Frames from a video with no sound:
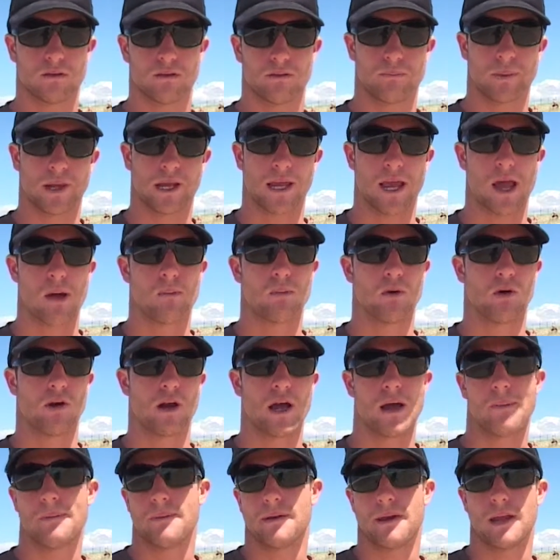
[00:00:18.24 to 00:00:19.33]
pick our board
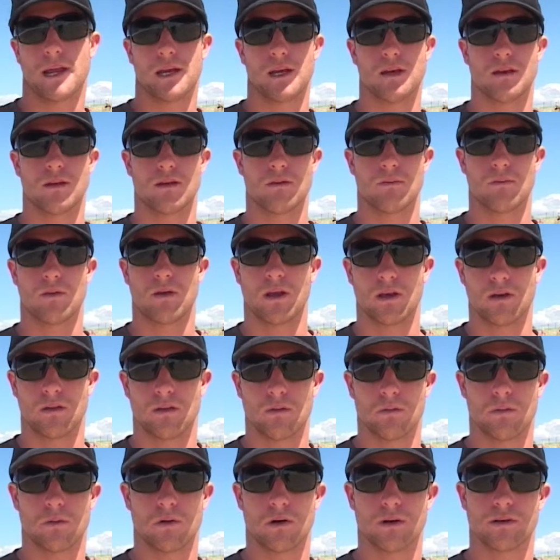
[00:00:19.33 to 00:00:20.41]
up and head into
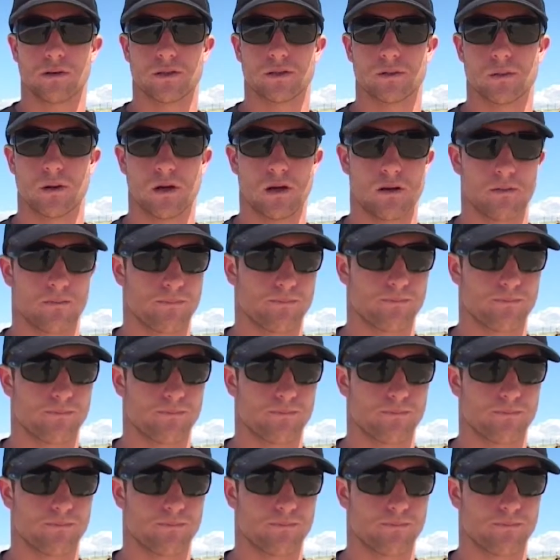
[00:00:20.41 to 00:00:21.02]
the water as well.